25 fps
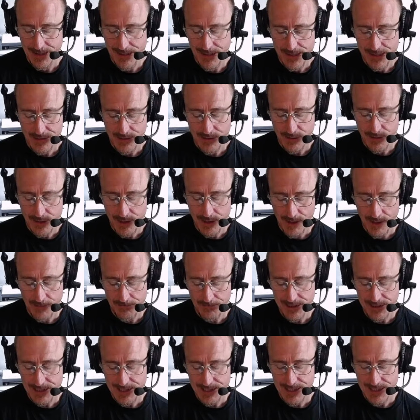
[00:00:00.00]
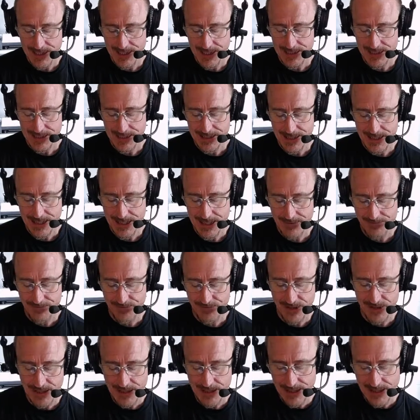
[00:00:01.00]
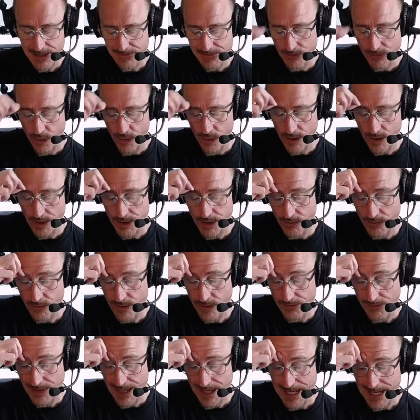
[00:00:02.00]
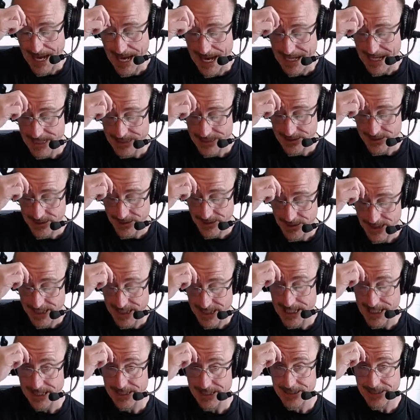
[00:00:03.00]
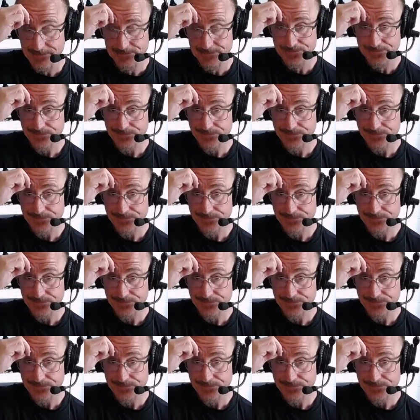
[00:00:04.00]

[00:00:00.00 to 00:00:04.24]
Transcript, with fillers: to accomplish in infinitely more than we might ask or think.